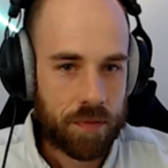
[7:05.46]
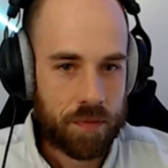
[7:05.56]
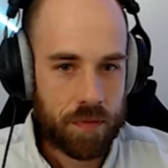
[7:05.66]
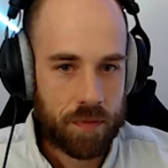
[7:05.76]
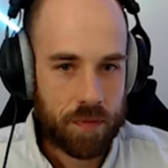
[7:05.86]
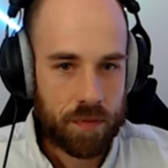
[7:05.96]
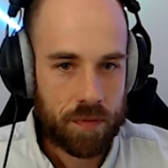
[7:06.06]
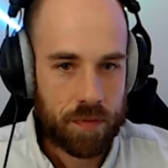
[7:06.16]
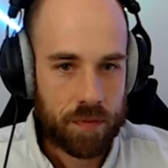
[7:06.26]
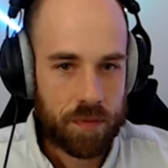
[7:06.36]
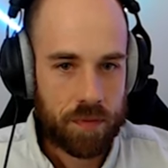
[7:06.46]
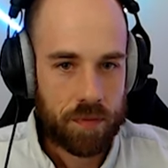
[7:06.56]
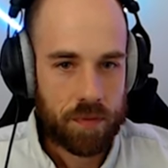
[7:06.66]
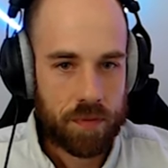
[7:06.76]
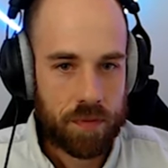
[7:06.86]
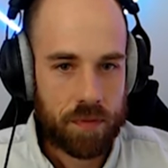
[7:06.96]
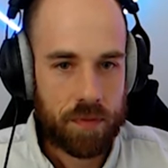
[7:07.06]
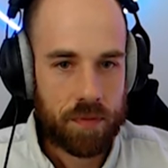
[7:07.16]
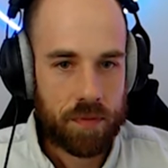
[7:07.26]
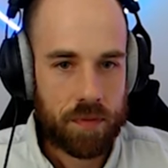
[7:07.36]

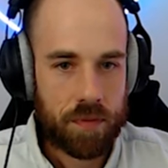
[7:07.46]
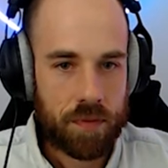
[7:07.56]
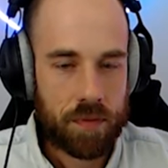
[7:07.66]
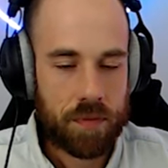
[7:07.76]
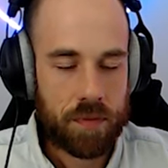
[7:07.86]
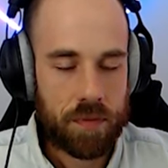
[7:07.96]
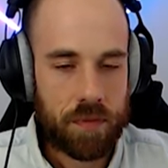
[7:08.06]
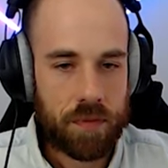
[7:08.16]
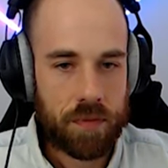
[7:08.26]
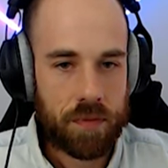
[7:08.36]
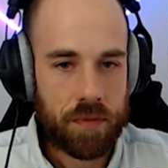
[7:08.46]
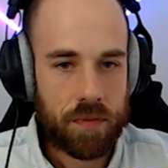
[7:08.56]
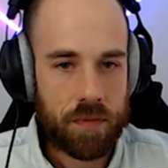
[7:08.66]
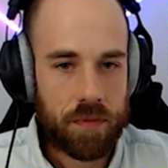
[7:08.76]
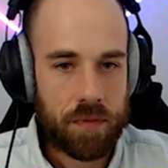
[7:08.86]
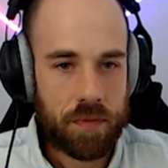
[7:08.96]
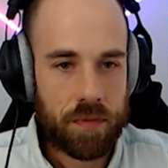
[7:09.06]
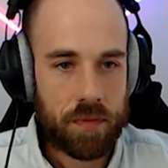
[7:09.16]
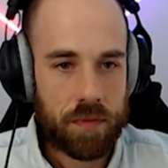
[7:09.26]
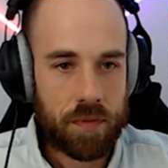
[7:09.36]

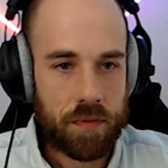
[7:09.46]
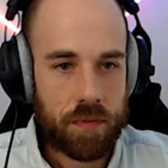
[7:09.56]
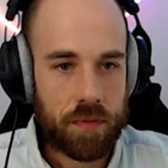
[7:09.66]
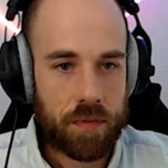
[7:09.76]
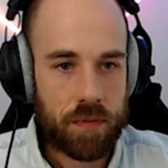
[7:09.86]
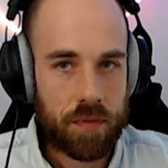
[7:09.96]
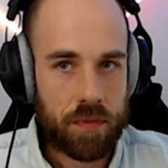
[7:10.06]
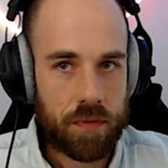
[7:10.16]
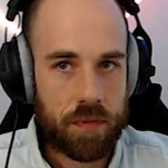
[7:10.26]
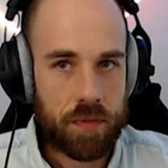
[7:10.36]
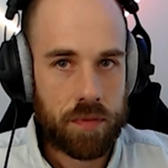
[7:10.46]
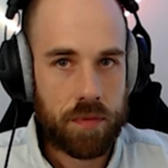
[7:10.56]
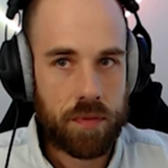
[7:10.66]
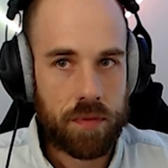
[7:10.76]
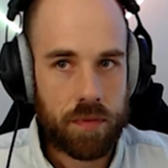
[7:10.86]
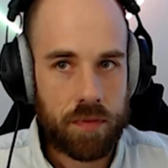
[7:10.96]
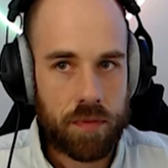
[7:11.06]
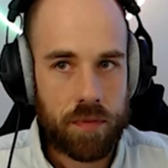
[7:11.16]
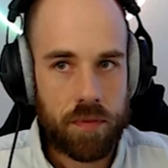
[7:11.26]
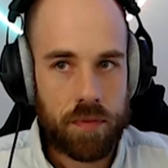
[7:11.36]

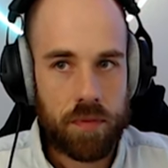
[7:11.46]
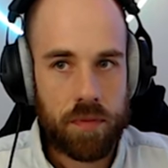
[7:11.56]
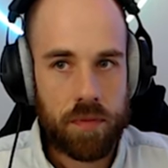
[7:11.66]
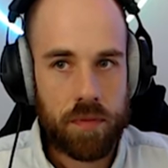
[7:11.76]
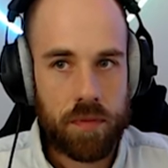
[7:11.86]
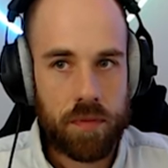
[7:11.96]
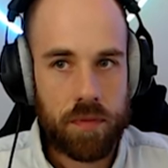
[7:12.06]
(not speaking)